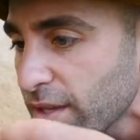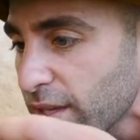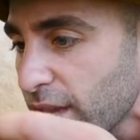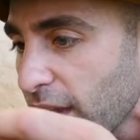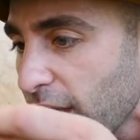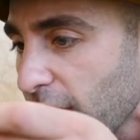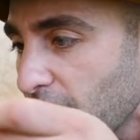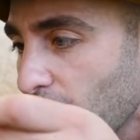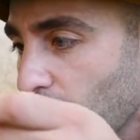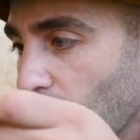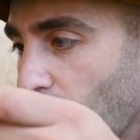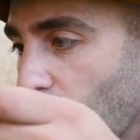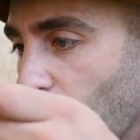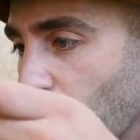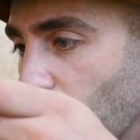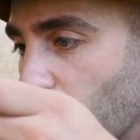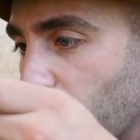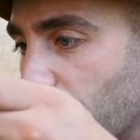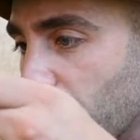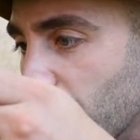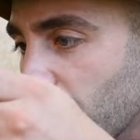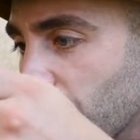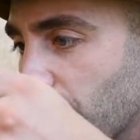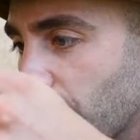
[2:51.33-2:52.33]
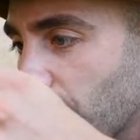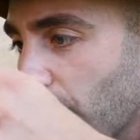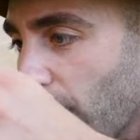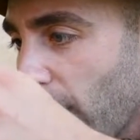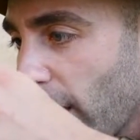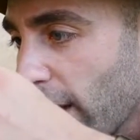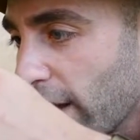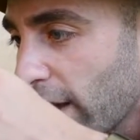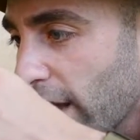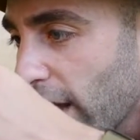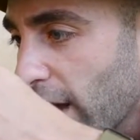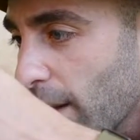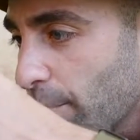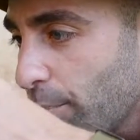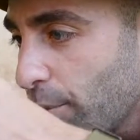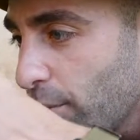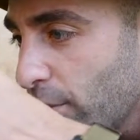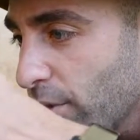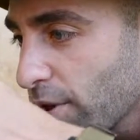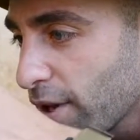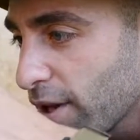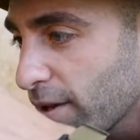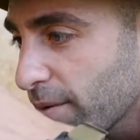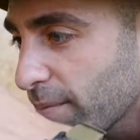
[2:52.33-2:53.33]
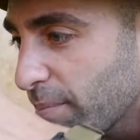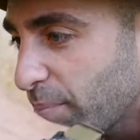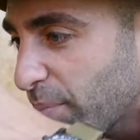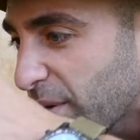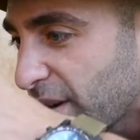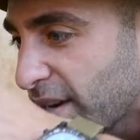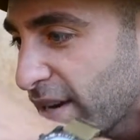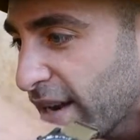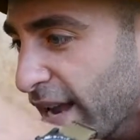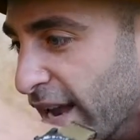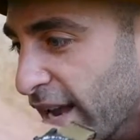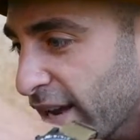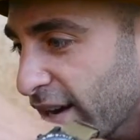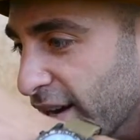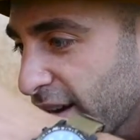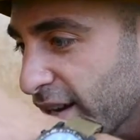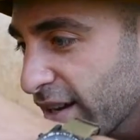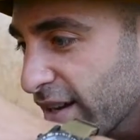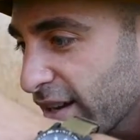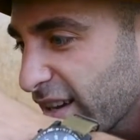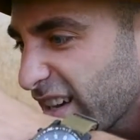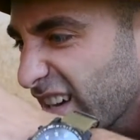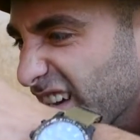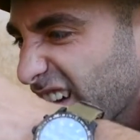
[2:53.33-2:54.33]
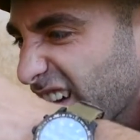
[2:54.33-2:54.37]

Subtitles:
cantaloupe and pineapple and banana.